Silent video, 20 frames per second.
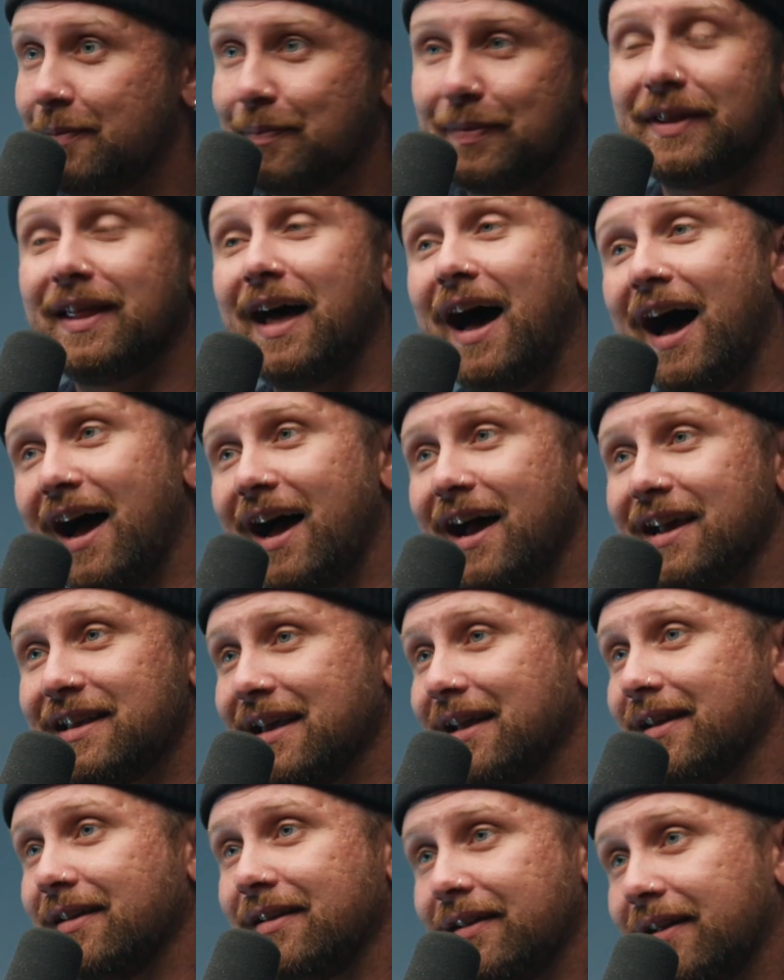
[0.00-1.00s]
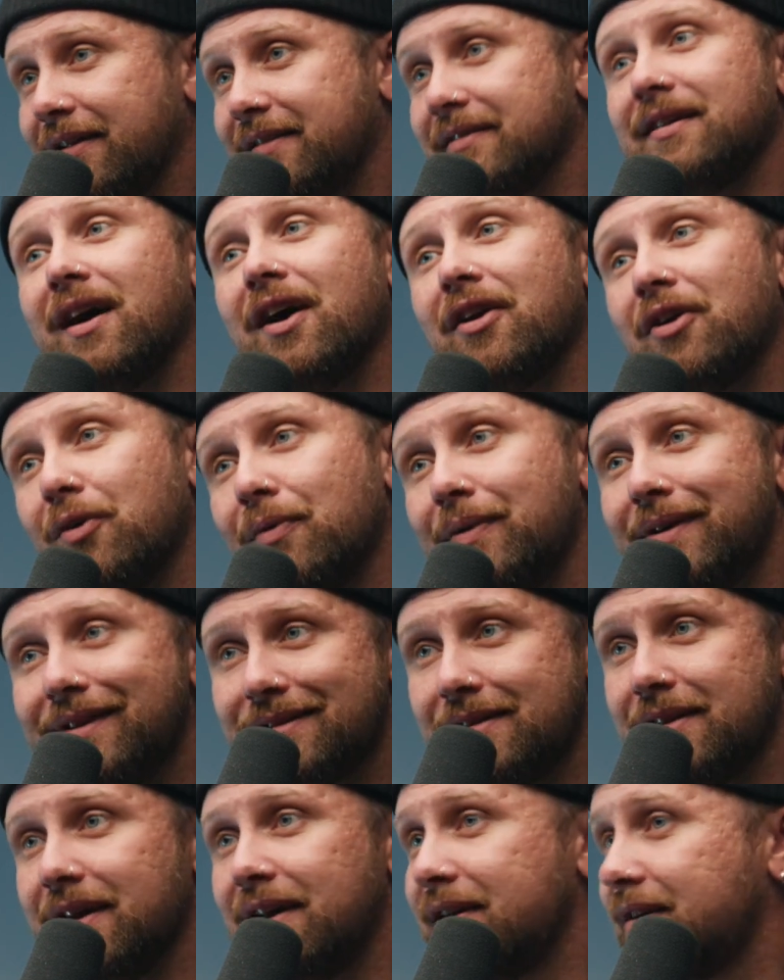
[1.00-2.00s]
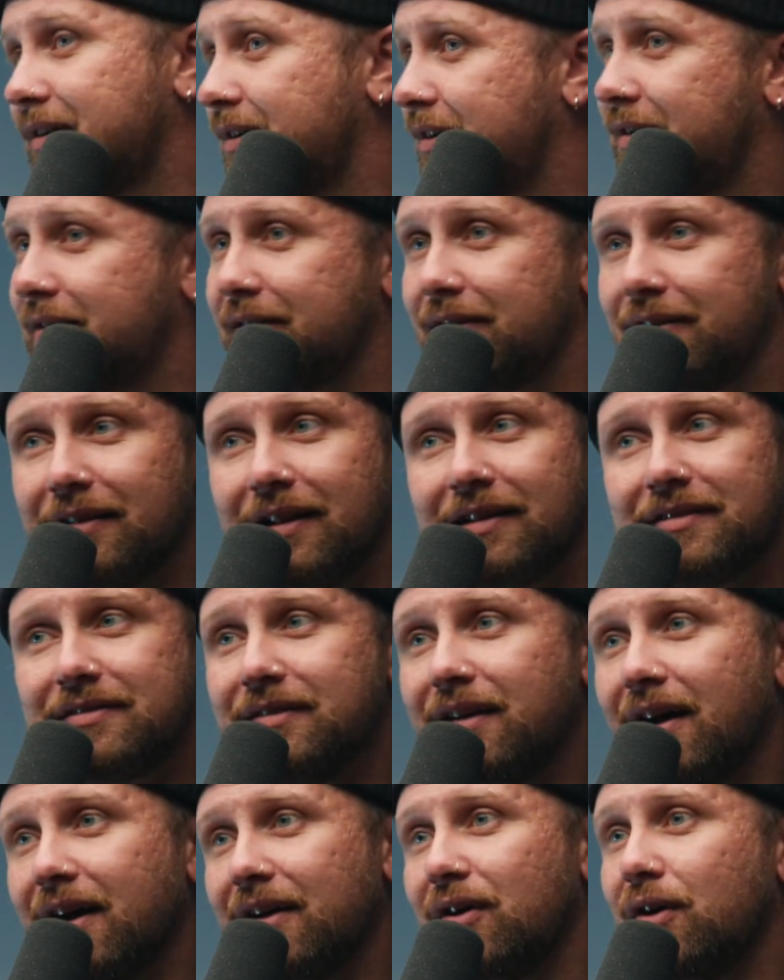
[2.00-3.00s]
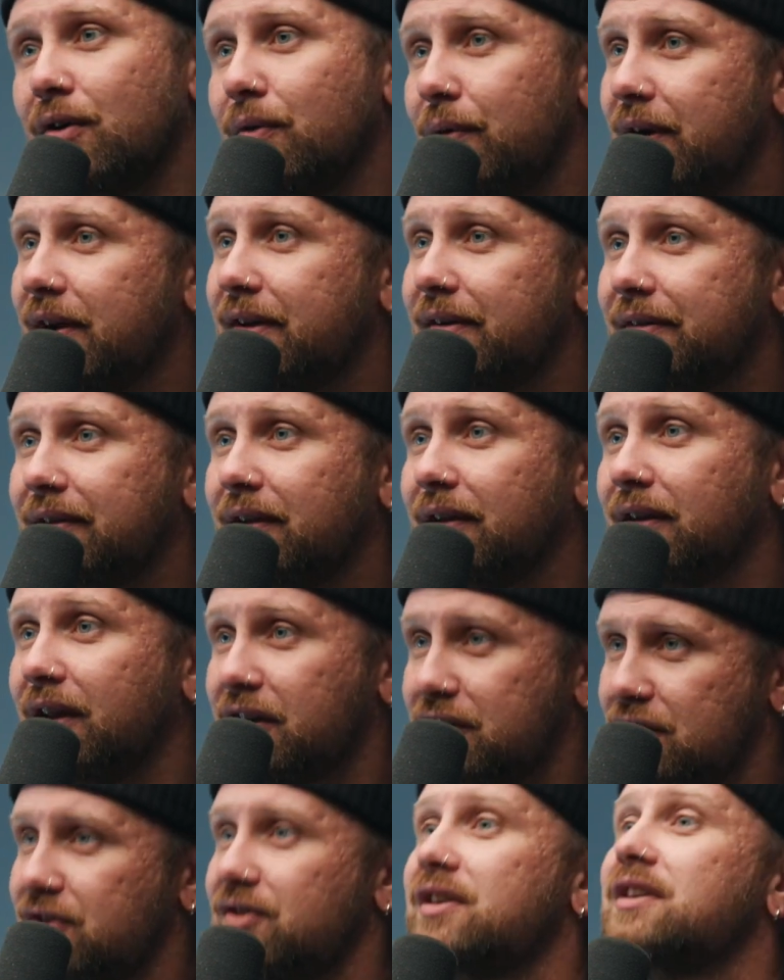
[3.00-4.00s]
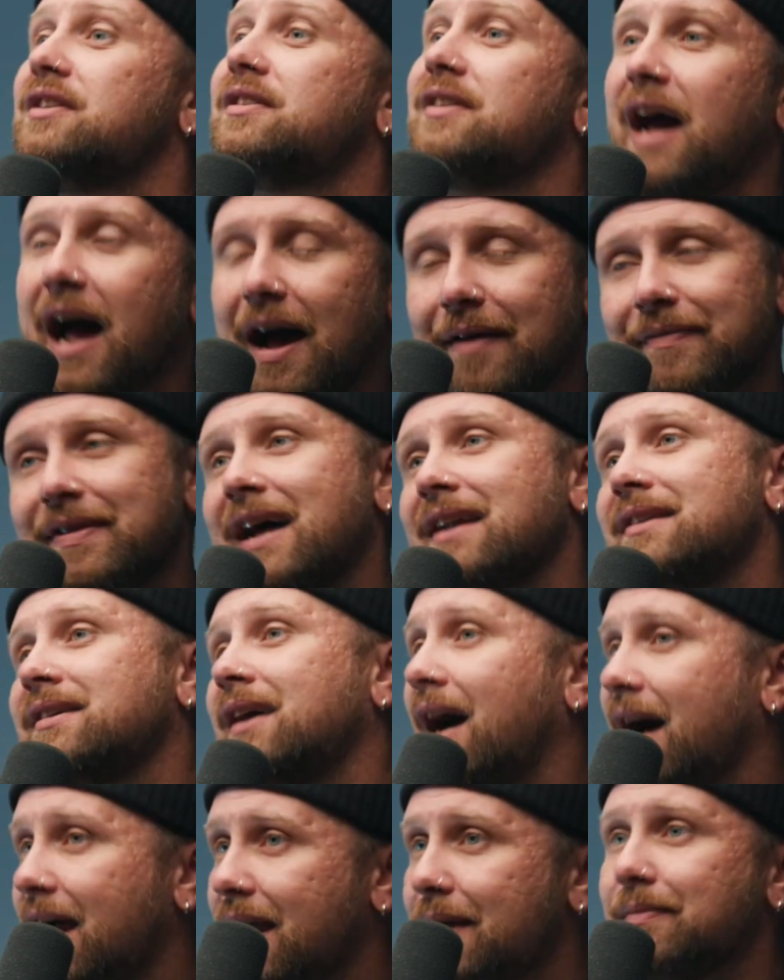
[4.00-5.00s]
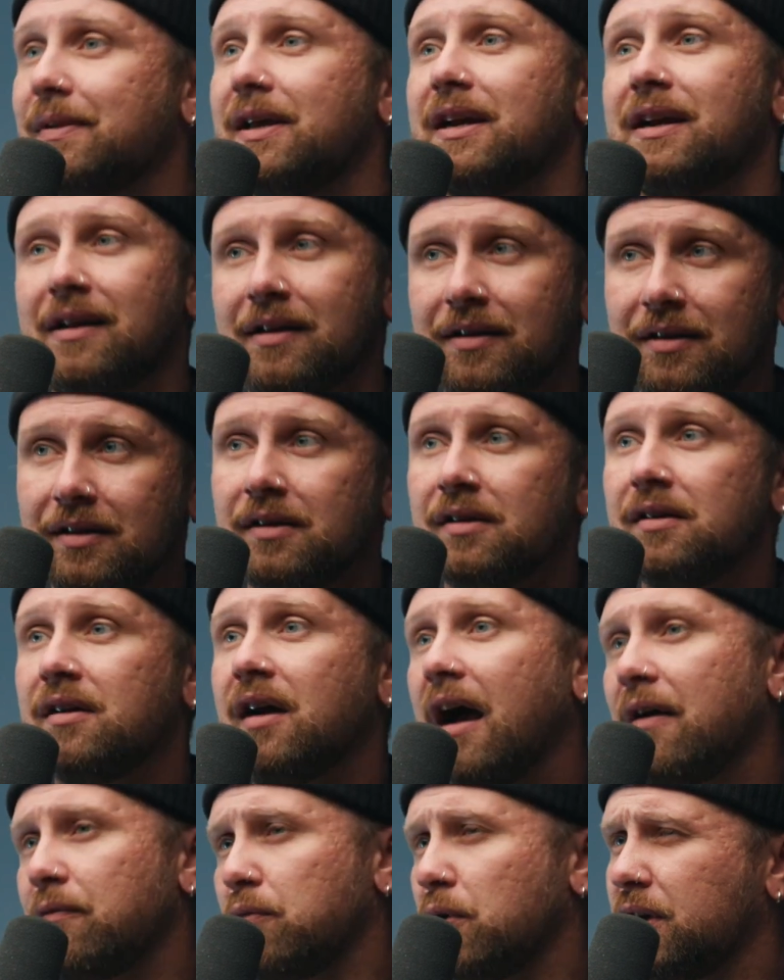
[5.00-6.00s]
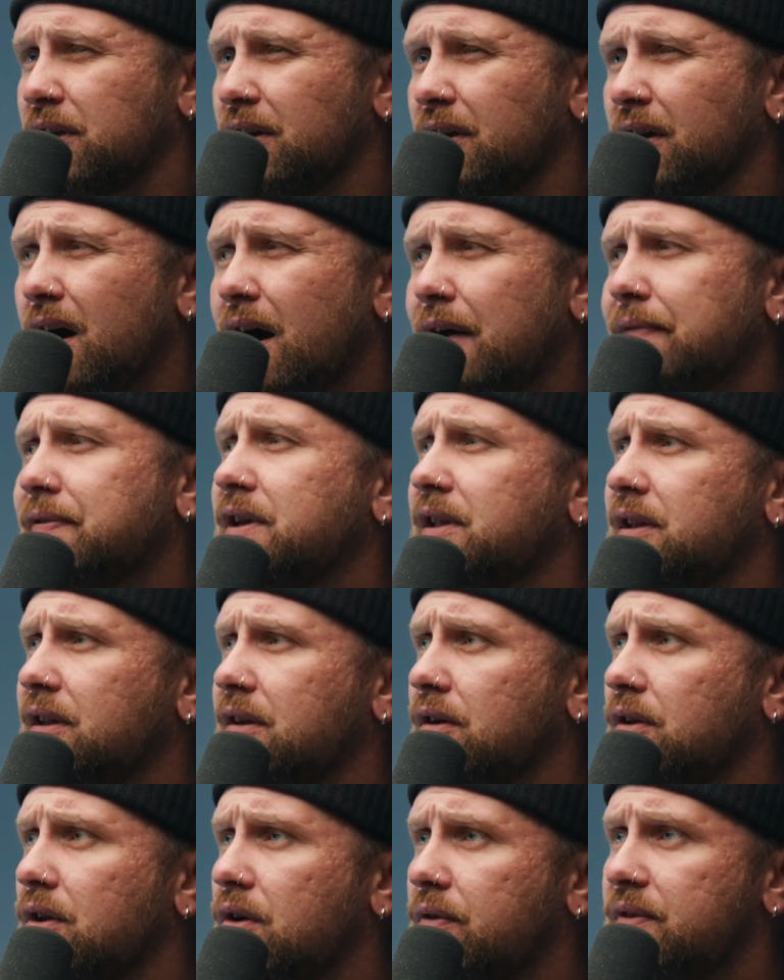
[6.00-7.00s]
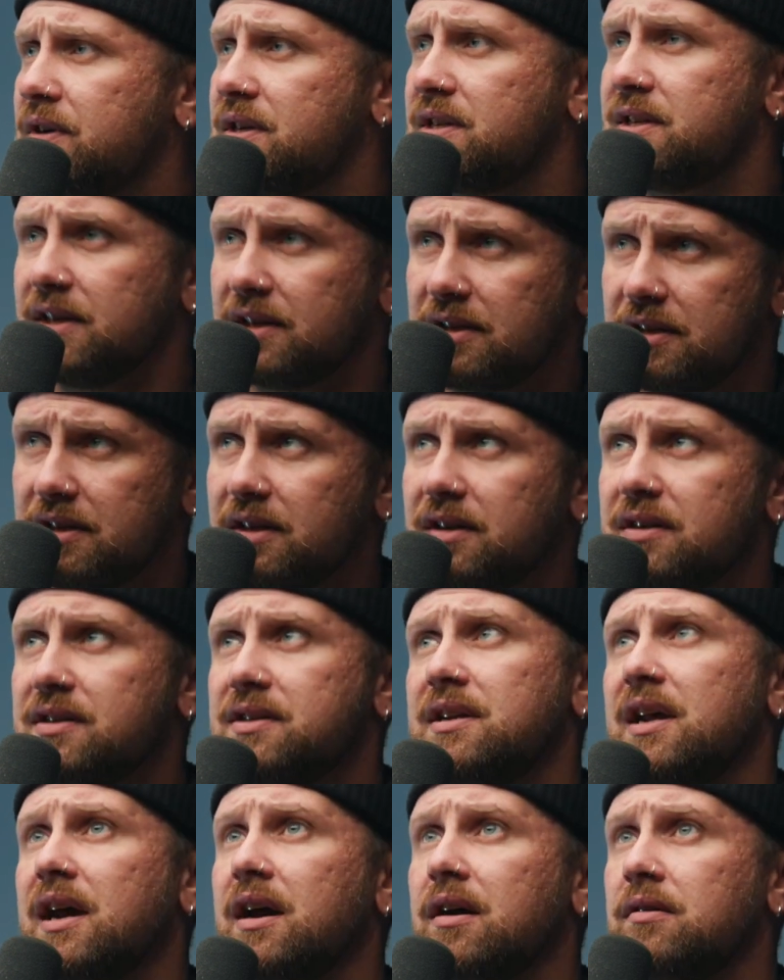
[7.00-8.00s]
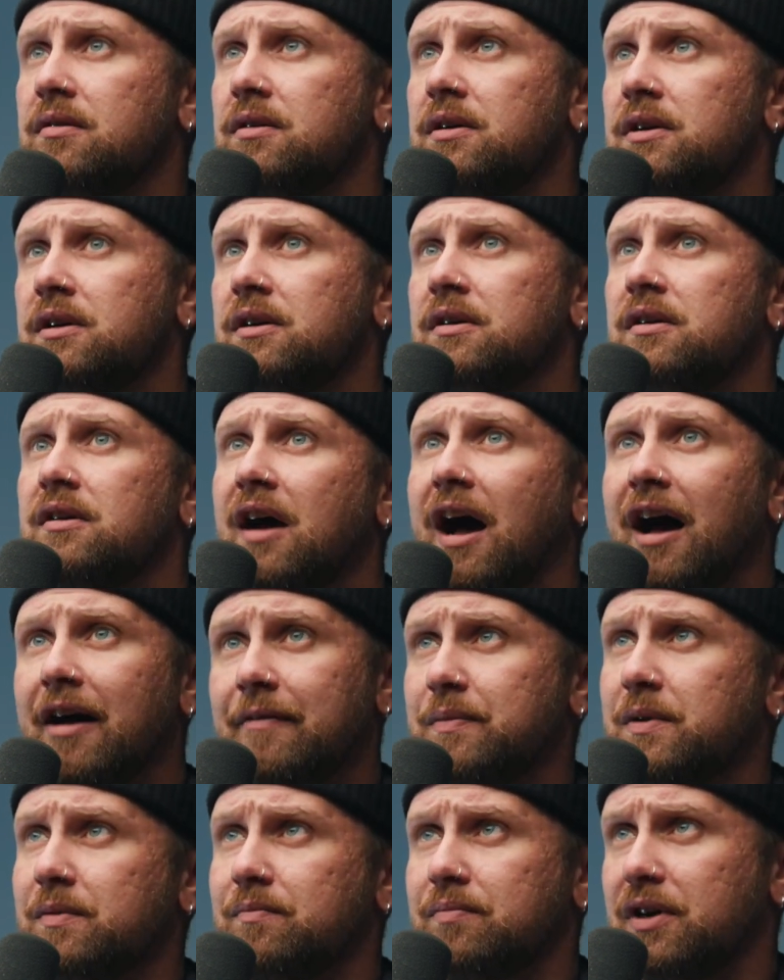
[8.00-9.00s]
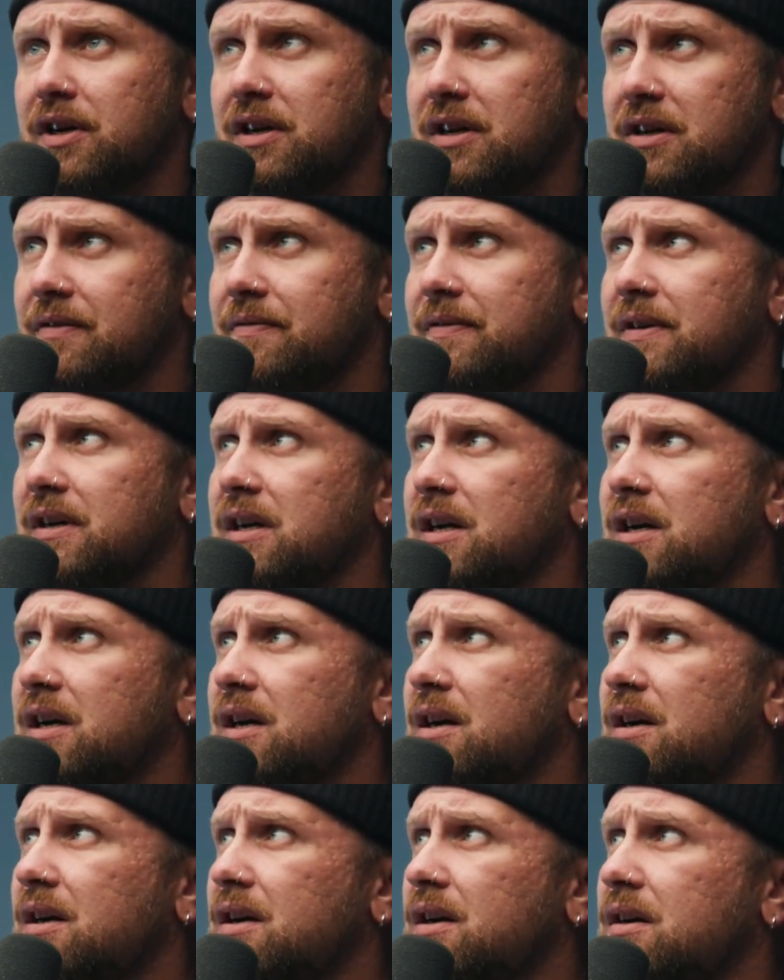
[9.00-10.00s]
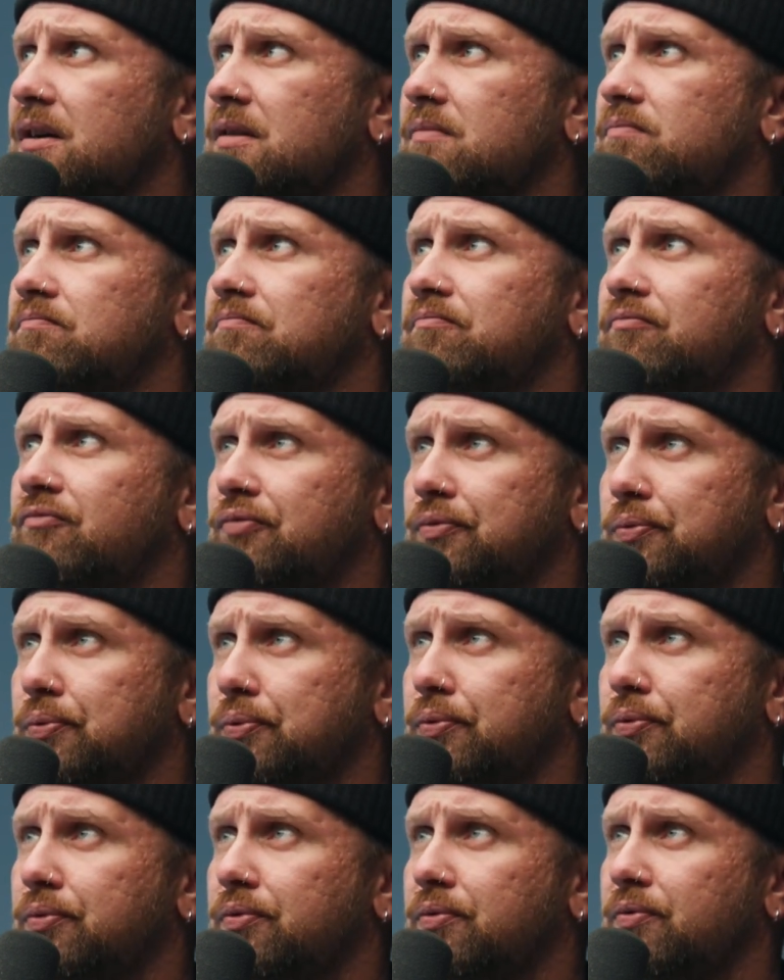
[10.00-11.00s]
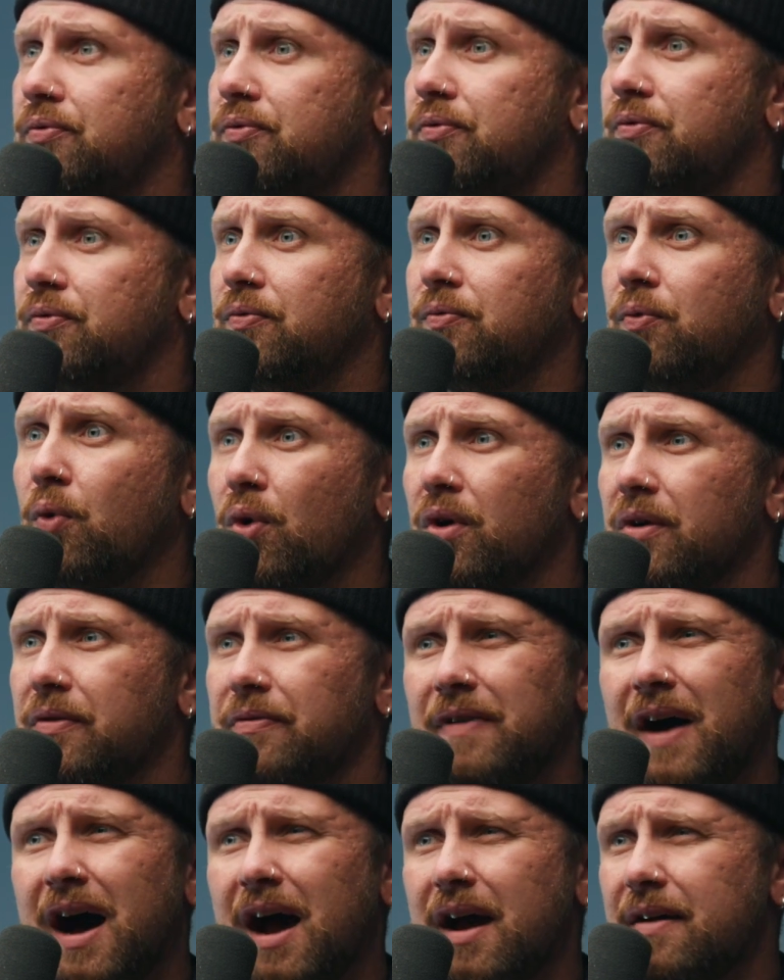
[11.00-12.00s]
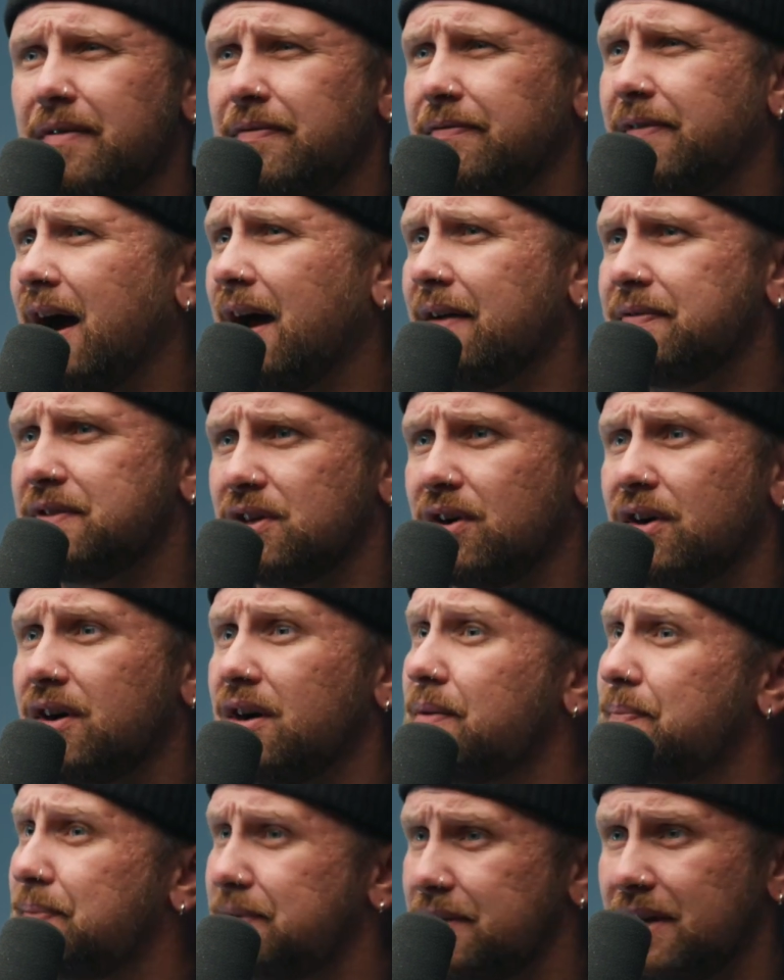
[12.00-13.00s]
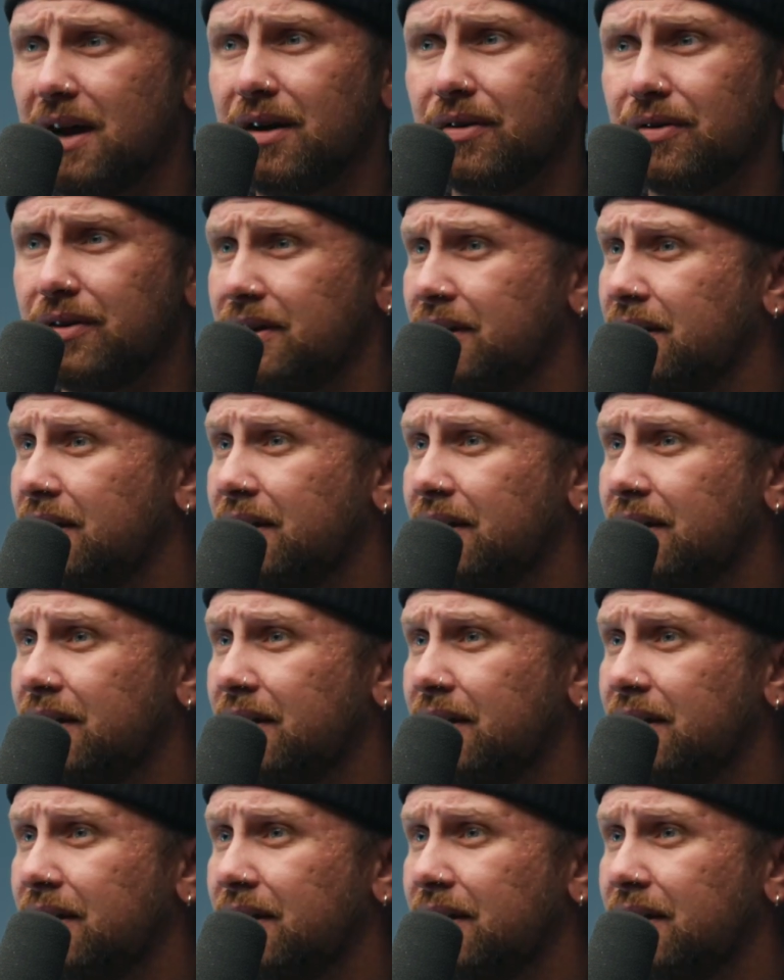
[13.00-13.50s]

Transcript: but the, I, I get it that's not always like that's not always the luxury to have that time like i've worked in coffee a little over six years now mm -hmm. i've been part of uh, four or five five startups now